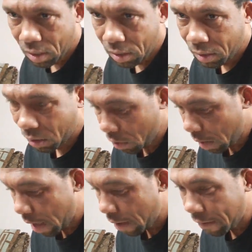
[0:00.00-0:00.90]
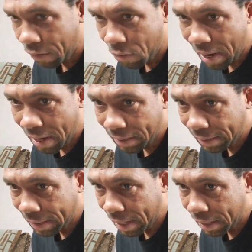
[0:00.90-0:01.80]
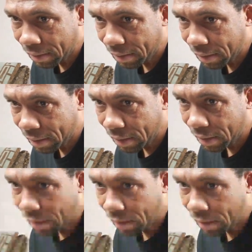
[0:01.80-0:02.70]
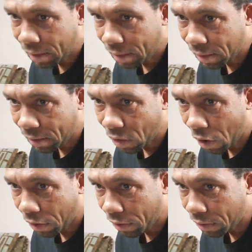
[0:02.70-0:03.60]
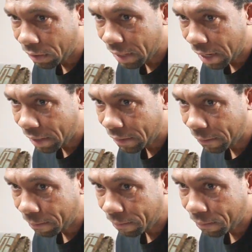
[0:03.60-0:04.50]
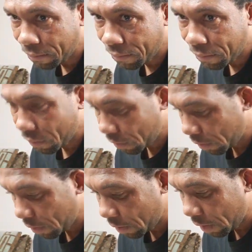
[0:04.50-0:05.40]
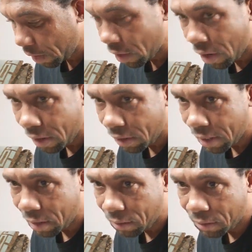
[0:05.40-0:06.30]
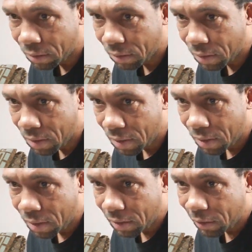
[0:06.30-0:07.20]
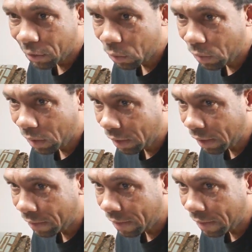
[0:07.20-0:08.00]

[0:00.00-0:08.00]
So you have your rising sign and a cardinal sign in a cardinal house. So we'll give